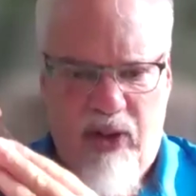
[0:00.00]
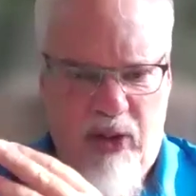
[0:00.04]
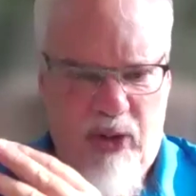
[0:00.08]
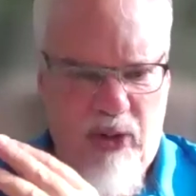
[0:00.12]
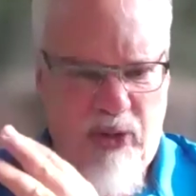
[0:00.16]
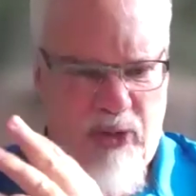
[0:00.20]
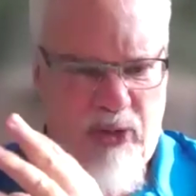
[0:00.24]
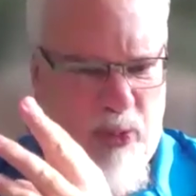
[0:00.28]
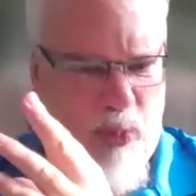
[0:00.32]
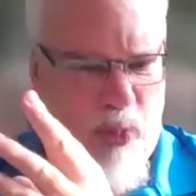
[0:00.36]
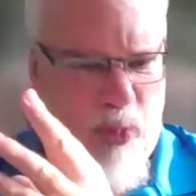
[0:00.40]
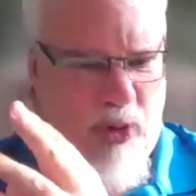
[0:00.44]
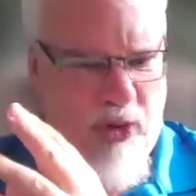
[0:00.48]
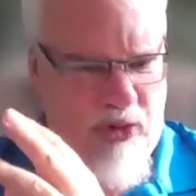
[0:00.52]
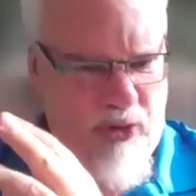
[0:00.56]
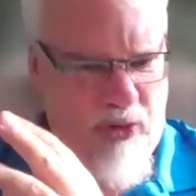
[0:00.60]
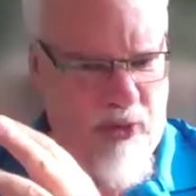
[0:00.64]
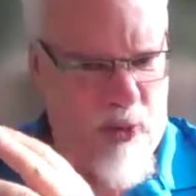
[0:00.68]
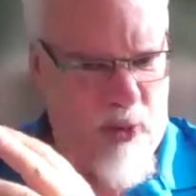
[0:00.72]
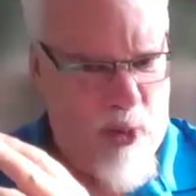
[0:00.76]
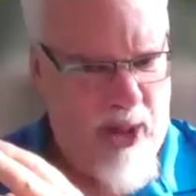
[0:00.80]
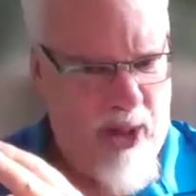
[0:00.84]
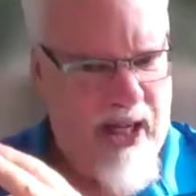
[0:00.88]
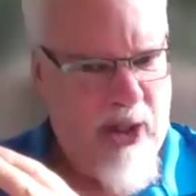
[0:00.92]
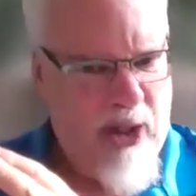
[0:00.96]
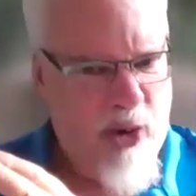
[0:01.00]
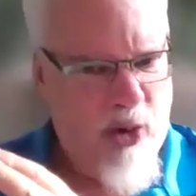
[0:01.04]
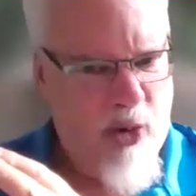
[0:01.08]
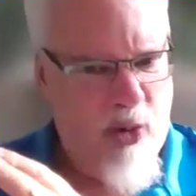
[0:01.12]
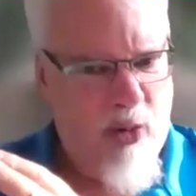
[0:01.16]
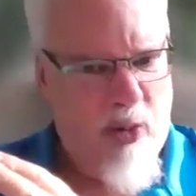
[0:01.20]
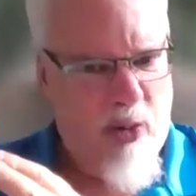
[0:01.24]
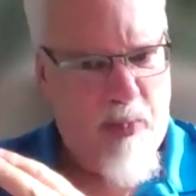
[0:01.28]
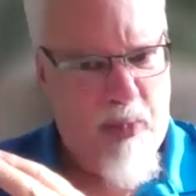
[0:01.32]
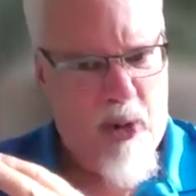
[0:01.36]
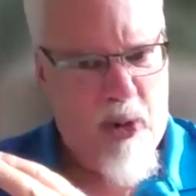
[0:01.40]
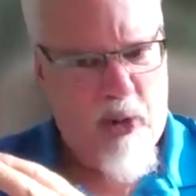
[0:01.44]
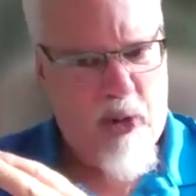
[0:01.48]
And those words
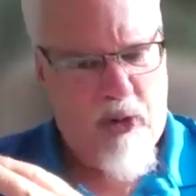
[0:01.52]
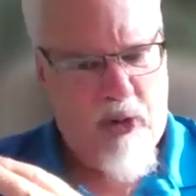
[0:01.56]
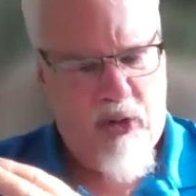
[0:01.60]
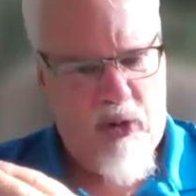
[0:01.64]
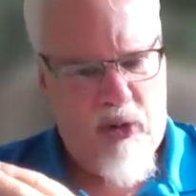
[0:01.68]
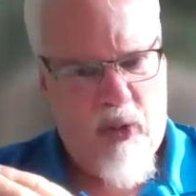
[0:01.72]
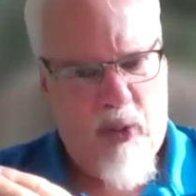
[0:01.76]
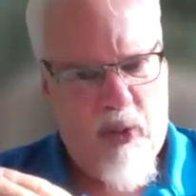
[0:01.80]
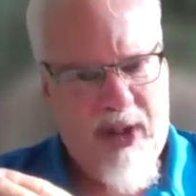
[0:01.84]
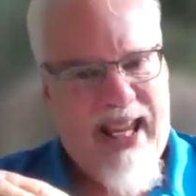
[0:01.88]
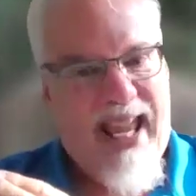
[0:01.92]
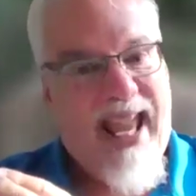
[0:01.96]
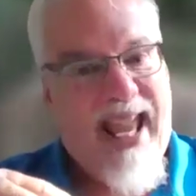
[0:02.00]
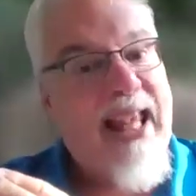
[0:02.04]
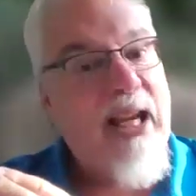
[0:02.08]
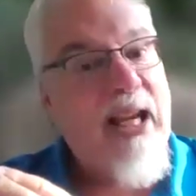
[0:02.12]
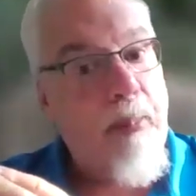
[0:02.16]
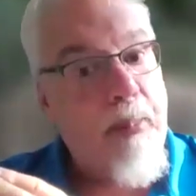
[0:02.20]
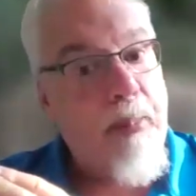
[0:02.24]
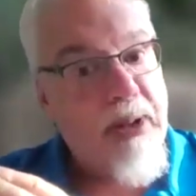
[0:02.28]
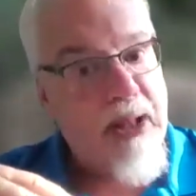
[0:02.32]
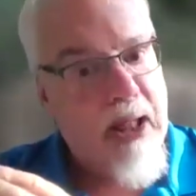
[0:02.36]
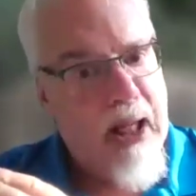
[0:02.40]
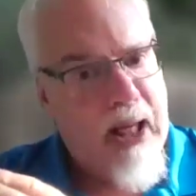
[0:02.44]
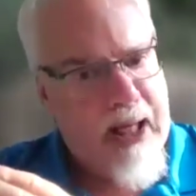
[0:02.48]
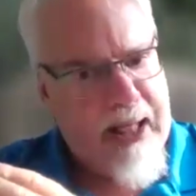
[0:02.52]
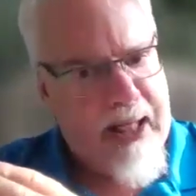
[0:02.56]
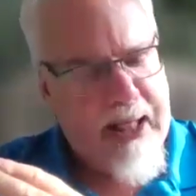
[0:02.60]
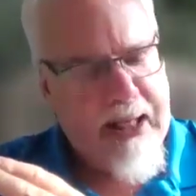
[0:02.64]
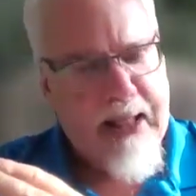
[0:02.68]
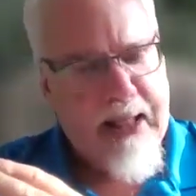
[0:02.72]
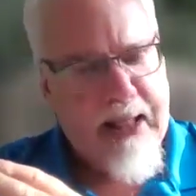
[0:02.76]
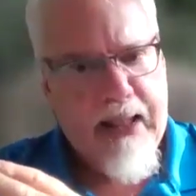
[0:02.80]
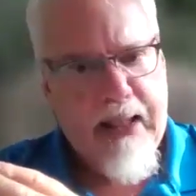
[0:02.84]
vocational and personal can apply